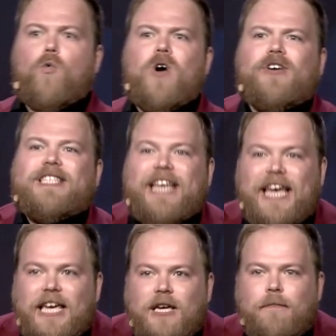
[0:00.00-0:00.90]
We're a
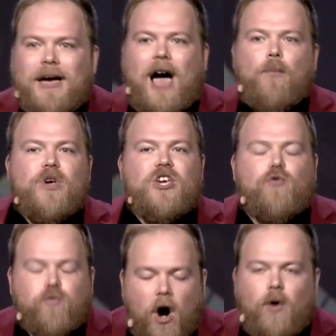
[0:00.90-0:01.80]
team and we
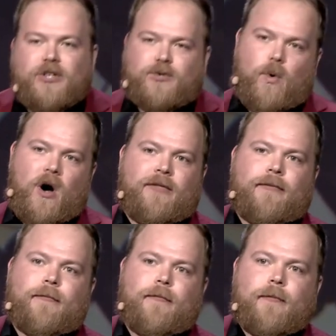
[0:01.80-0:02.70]
grow as one.
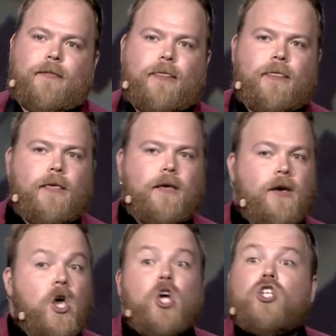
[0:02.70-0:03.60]

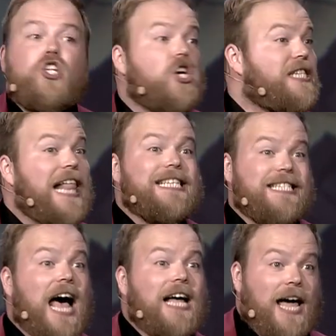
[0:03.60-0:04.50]
Just last
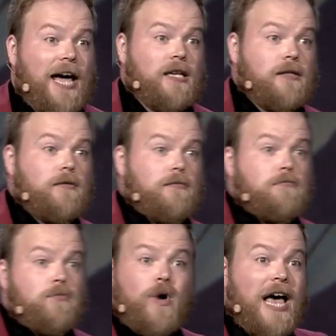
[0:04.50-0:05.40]
Saturday,
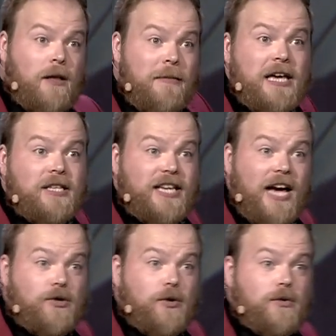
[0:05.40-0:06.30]
we had a meeting
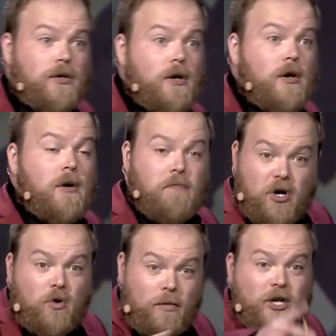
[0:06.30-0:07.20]
scheduled, but
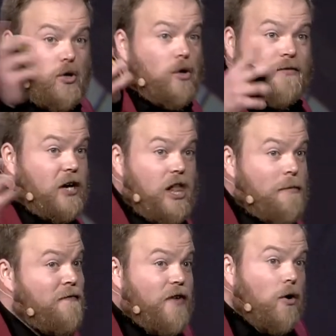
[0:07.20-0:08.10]
almost all of the
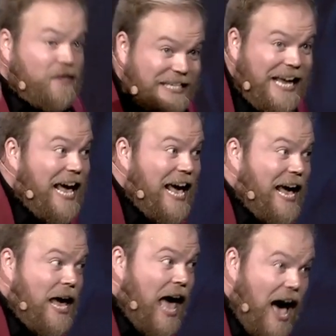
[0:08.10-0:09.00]
club involved is
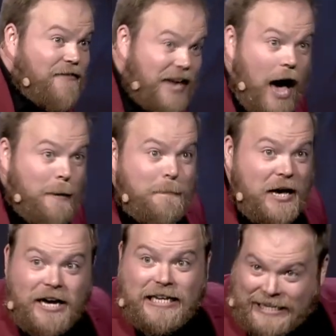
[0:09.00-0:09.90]
here having
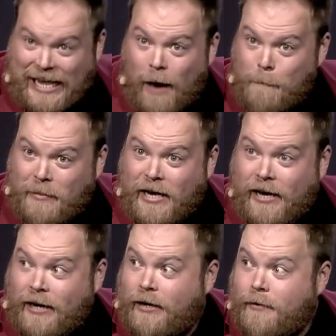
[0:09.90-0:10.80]
hamburgers in Hamburg.